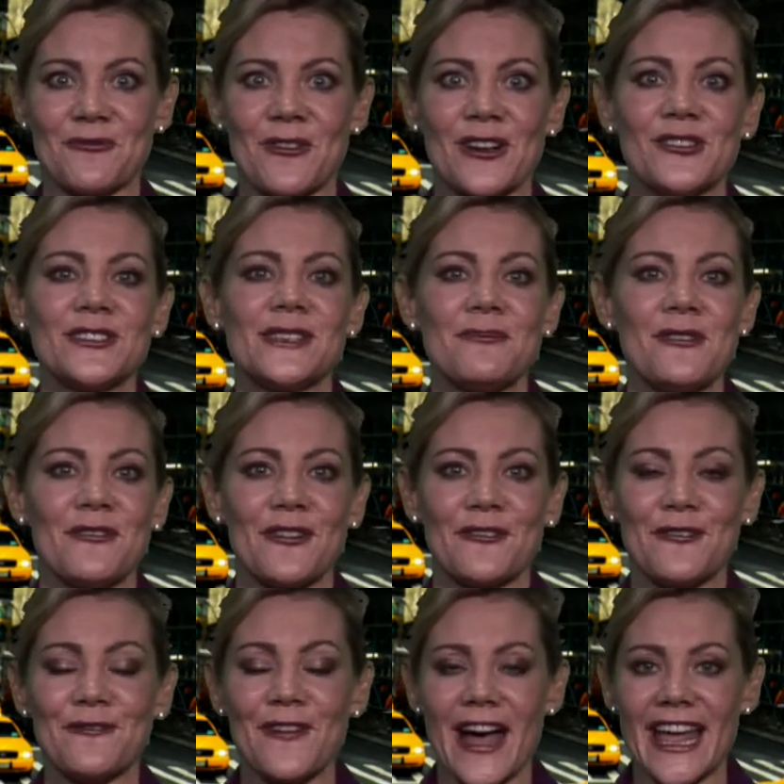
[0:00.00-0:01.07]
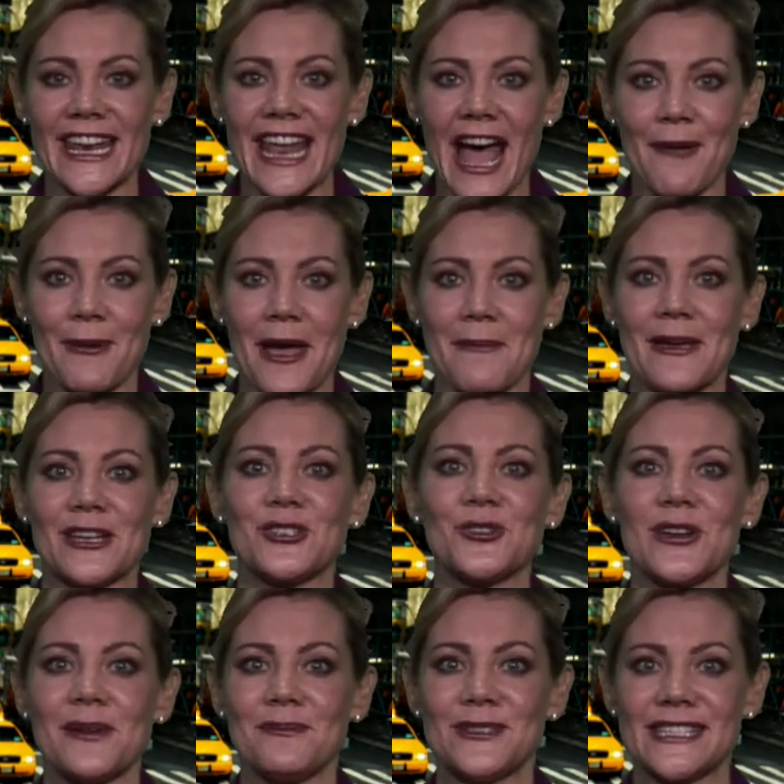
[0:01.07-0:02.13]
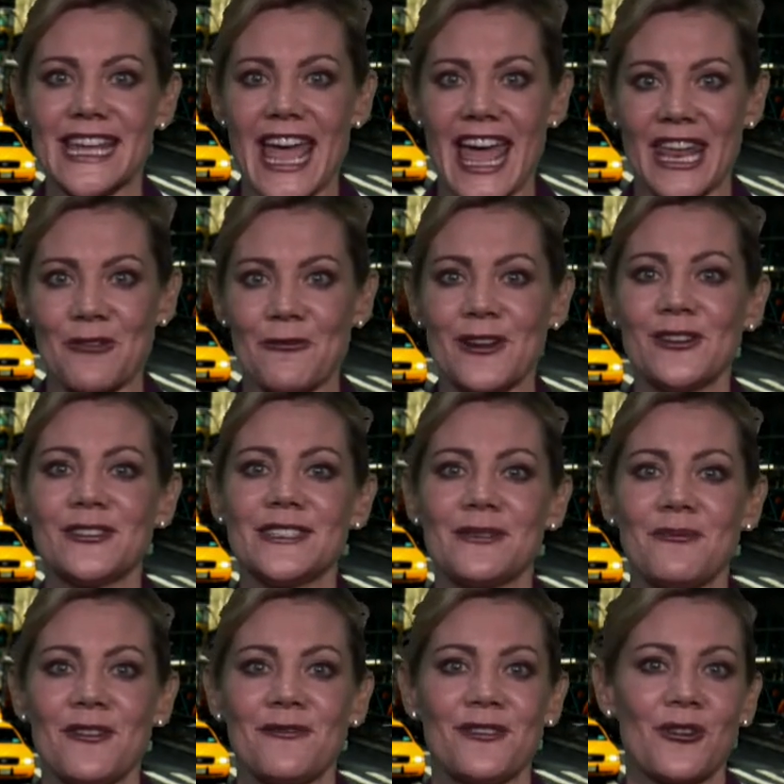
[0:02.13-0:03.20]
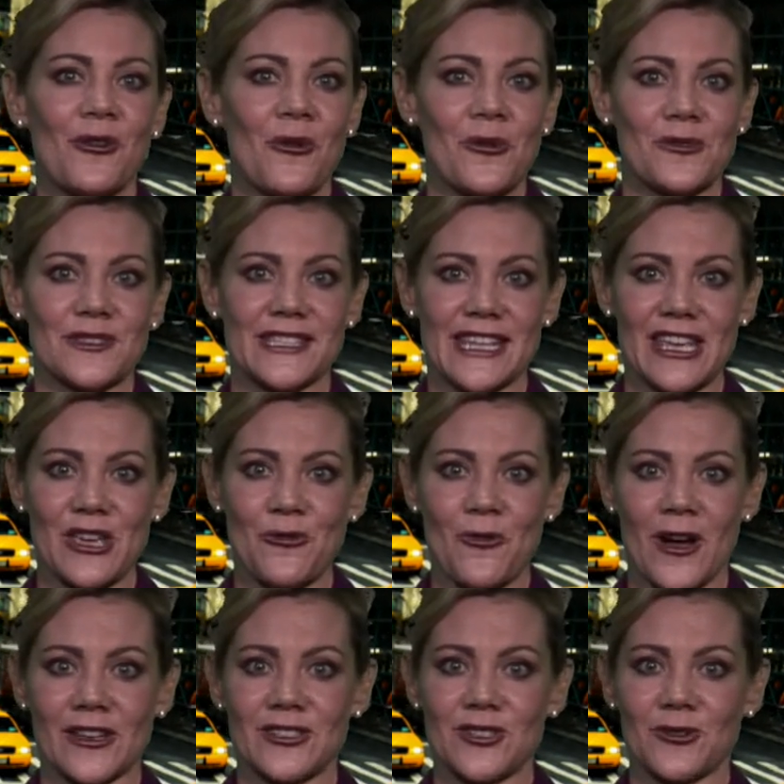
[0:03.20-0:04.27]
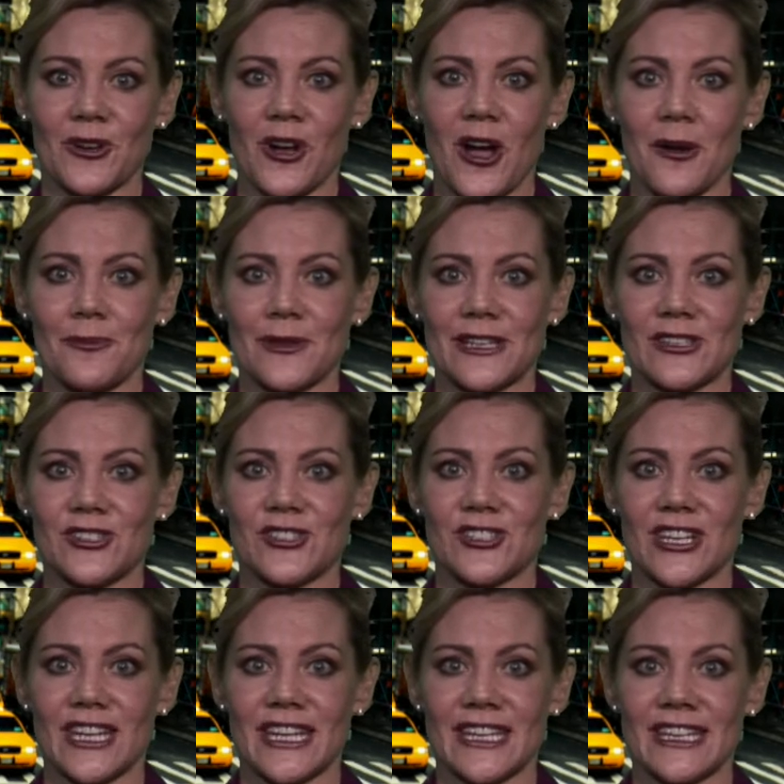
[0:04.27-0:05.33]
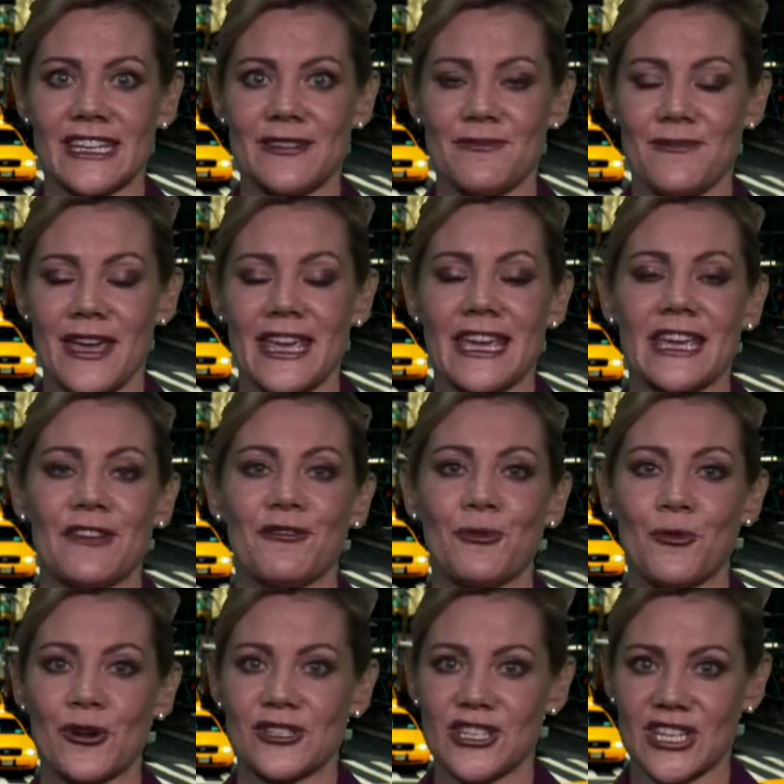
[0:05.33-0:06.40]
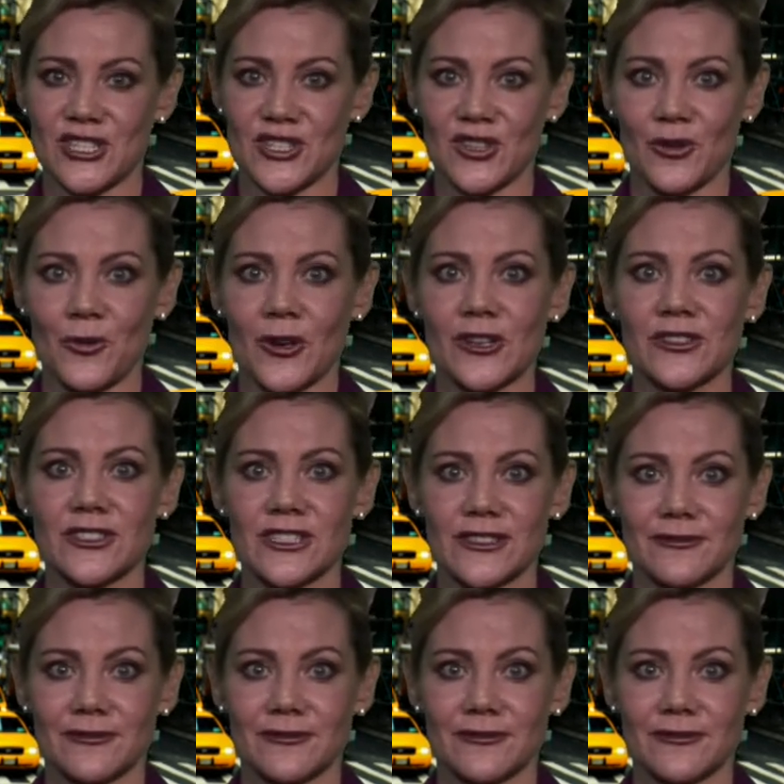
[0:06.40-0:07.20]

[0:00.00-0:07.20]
What are some of your fun upcoming trips, and what are some of the goals that you want to accomplish in making even more change in the world?